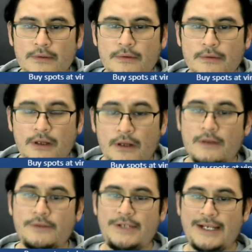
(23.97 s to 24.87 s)
oh,
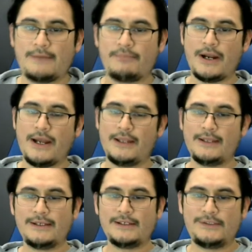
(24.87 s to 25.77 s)
Jacob Bryant,
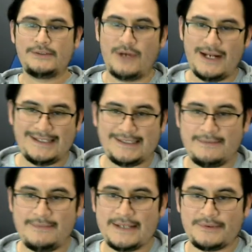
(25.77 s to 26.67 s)
2019
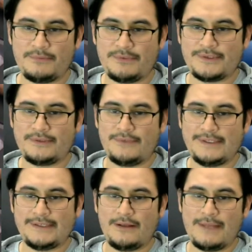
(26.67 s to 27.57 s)
Basketball Prizm
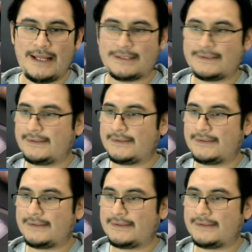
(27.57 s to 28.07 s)
Retail Box.